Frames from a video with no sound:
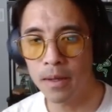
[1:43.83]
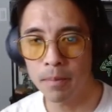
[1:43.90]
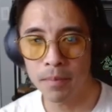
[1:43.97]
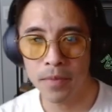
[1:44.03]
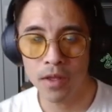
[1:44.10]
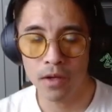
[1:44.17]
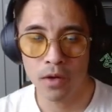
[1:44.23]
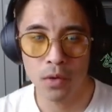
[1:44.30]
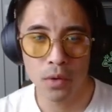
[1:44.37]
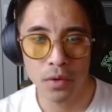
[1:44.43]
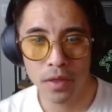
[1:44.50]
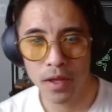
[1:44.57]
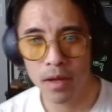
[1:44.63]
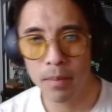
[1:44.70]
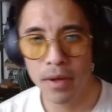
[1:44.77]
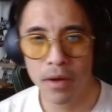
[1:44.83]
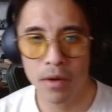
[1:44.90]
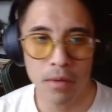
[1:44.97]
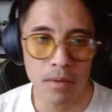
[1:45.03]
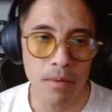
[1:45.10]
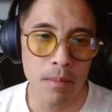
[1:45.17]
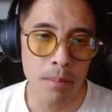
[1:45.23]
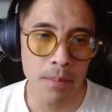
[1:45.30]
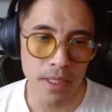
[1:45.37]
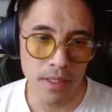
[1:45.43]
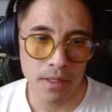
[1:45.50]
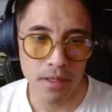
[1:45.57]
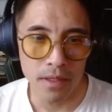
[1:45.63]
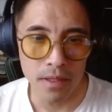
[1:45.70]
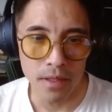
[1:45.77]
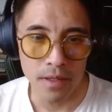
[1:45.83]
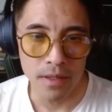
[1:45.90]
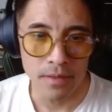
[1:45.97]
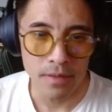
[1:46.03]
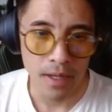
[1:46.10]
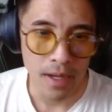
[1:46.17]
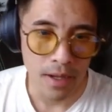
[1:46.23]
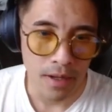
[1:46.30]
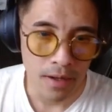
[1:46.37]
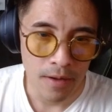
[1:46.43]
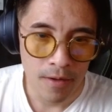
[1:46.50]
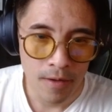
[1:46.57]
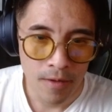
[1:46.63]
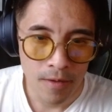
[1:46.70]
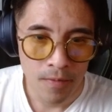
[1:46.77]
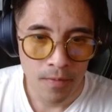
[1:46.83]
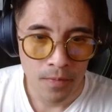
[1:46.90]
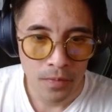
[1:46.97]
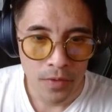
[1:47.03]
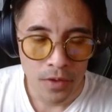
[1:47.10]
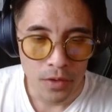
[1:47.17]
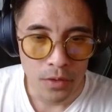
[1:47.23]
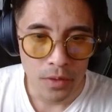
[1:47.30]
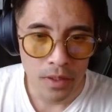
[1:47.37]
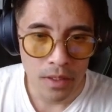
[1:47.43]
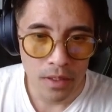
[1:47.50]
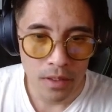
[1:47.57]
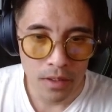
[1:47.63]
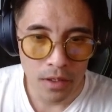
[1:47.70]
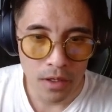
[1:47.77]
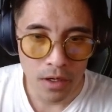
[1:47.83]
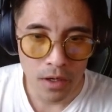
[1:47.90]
The cool thing about Pika is that you can